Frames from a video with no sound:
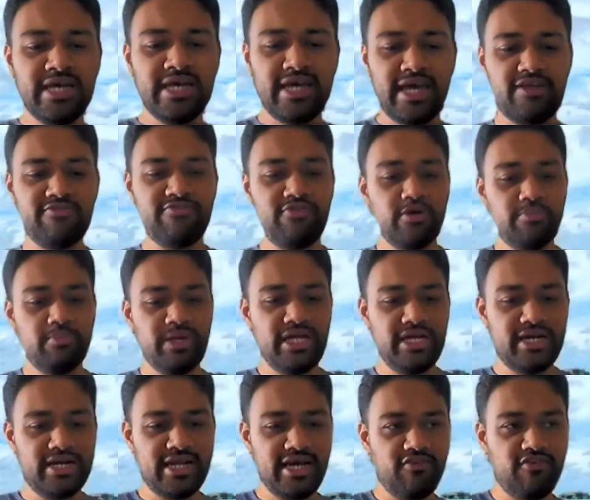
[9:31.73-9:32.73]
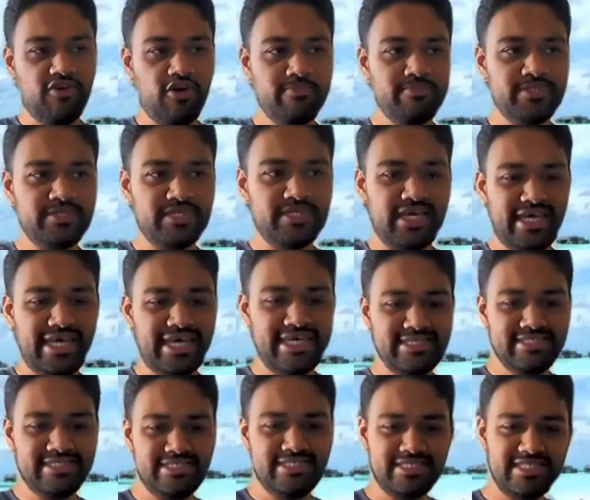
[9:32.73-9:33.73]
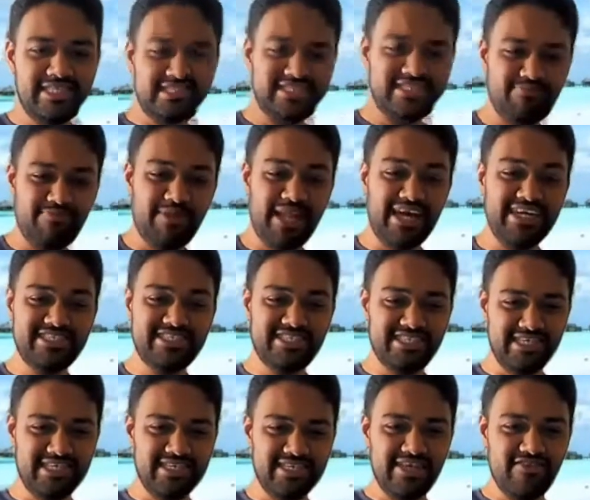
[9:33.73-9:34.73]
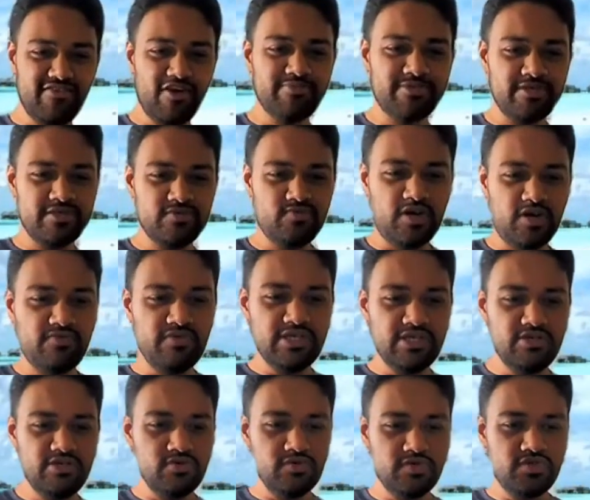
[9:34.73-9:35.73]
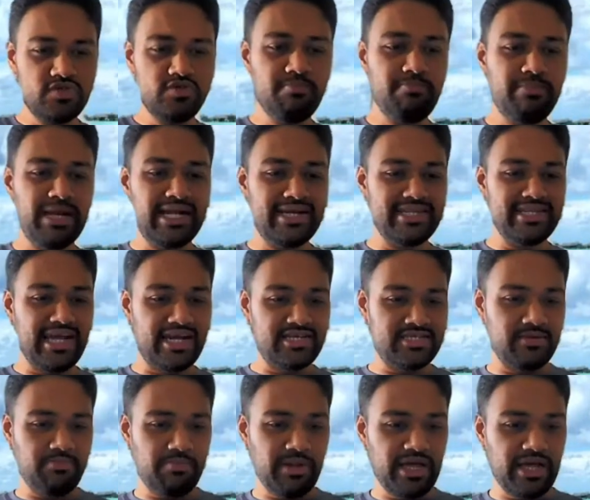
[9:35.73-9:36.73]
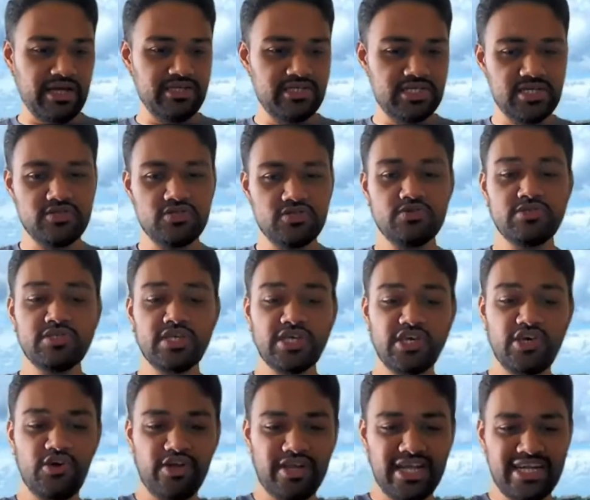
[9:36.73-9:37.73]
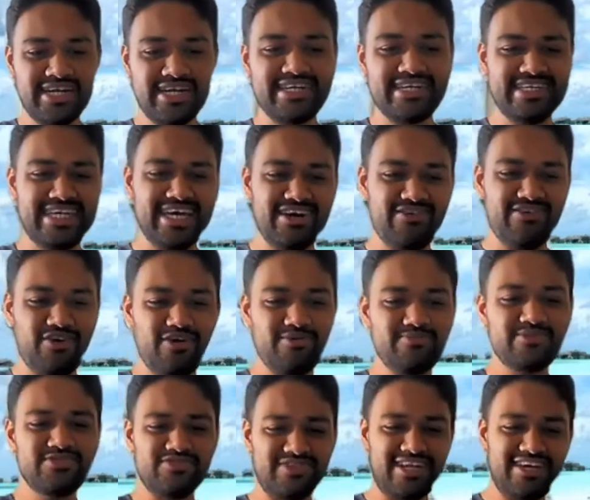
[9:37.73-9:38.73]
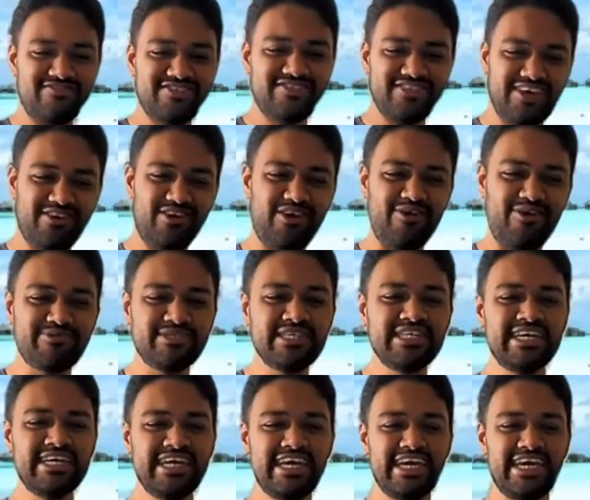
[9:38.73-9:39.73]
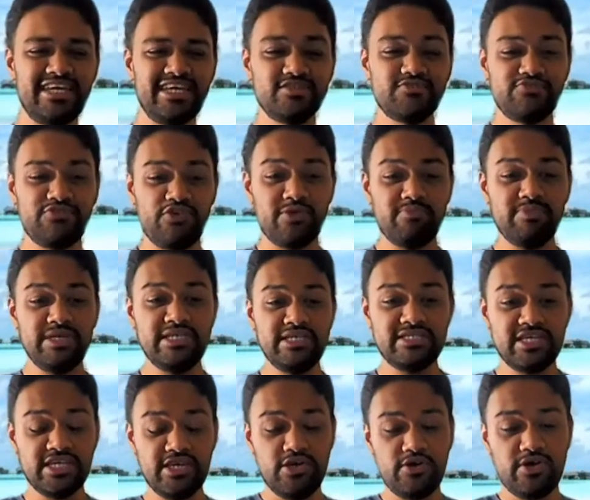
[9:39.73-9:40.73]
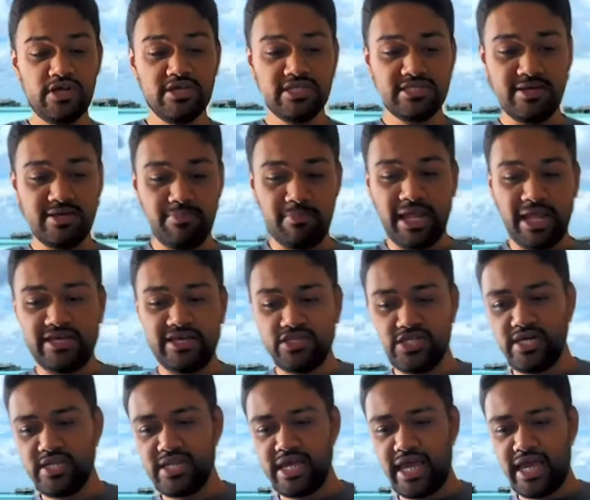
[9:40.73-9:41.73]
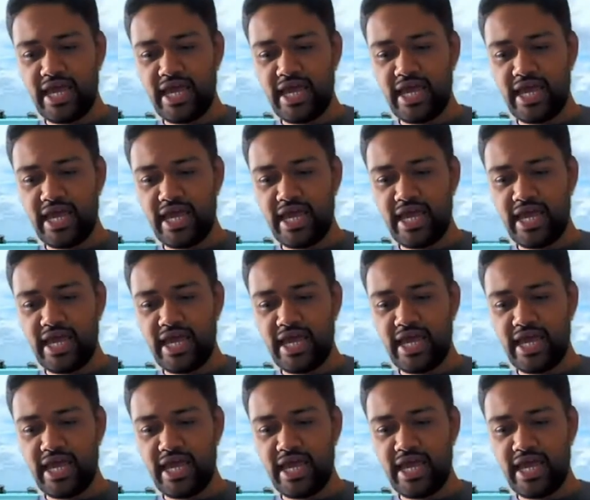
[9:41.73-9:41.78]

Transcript: And for me, DevOps is the supply chain. DevOps is what we use to build that supply chain. So securing DevOps, so DevSecOps, is for me securing the supply chain.